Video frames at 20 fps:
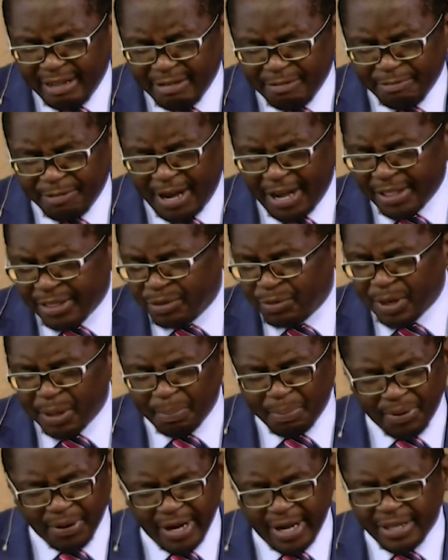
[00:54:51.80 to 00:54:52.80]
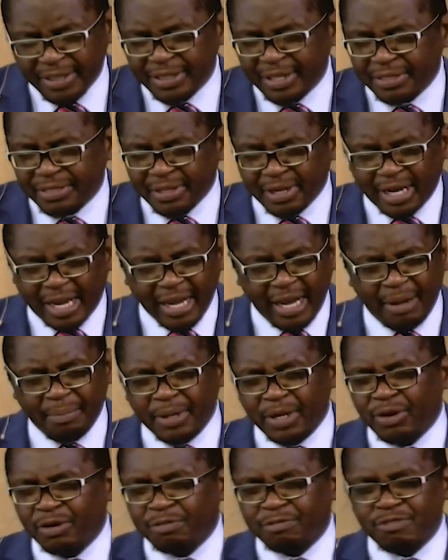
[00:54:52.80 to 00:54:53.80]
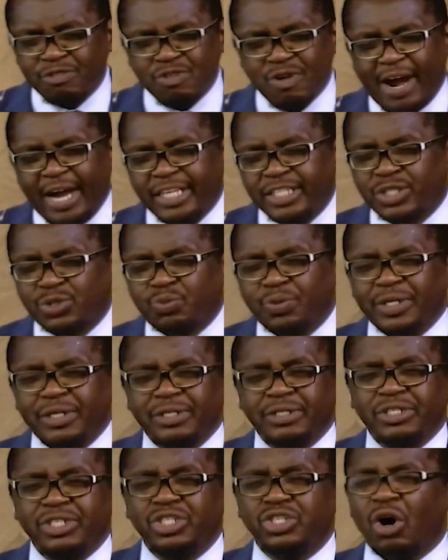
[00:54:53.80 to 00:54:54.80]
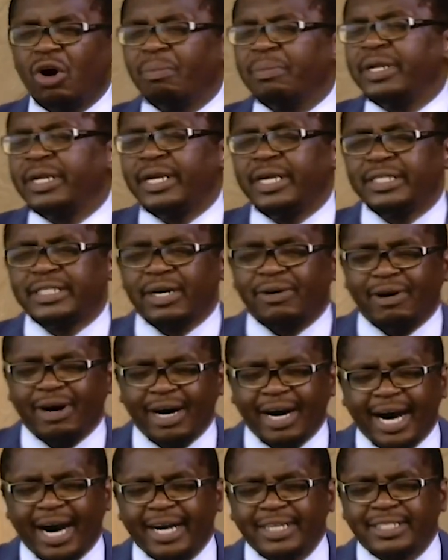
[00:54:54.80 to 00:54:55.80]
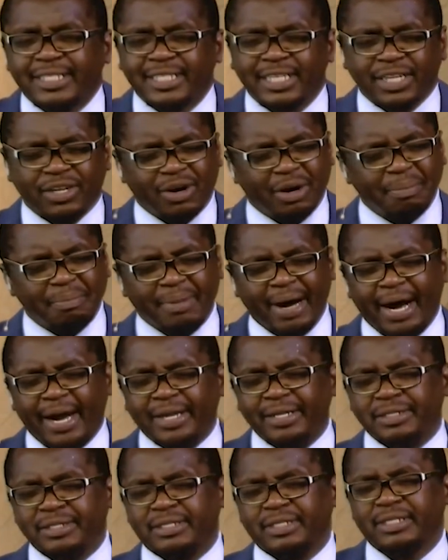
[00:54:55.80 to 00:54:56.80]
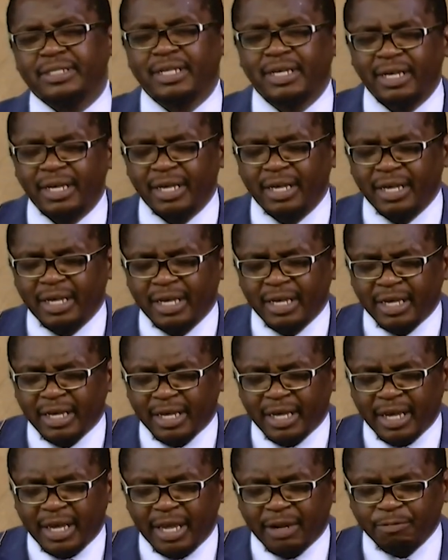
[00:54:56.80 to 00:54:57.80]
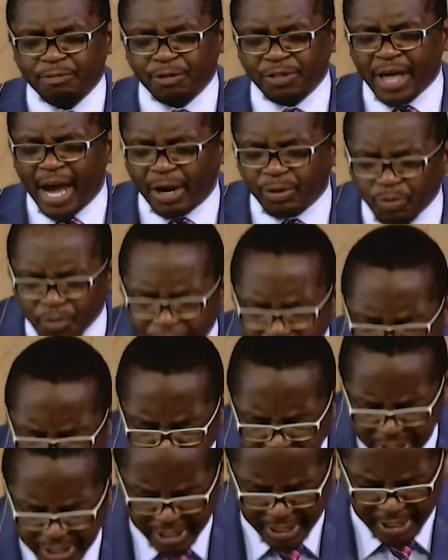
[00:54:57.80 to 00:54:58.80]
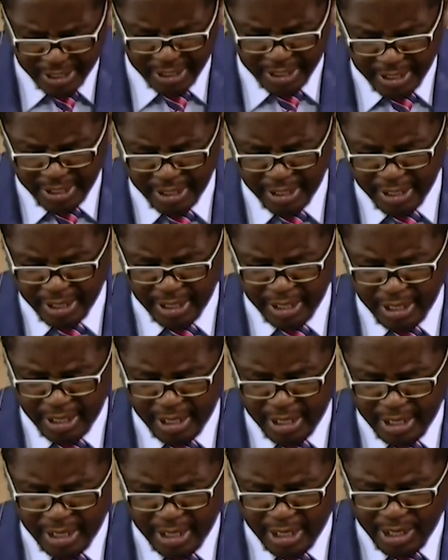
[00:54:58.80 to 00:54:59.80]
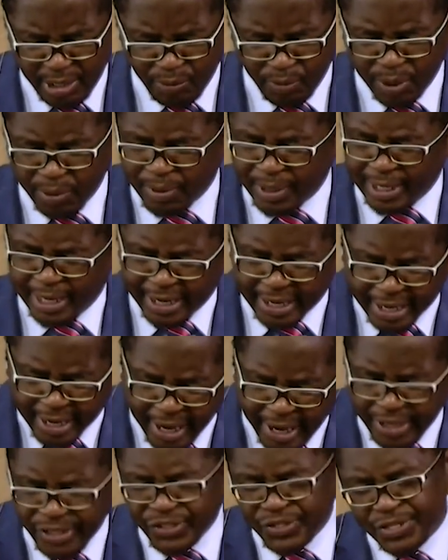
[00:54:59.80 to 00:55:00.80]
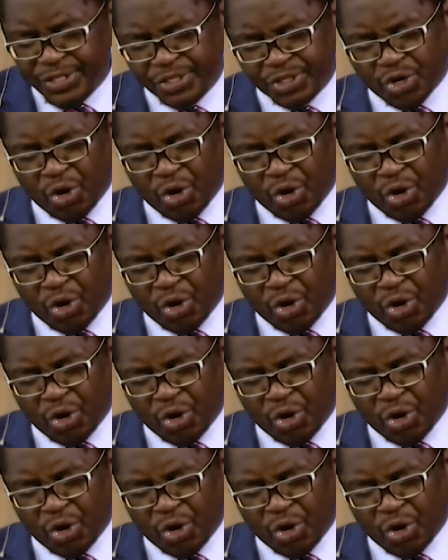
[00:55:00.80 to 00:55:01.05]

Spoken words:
Father, we pray that the coming of Christ will dominate our hearts and our minds. And for that reason, we will engage this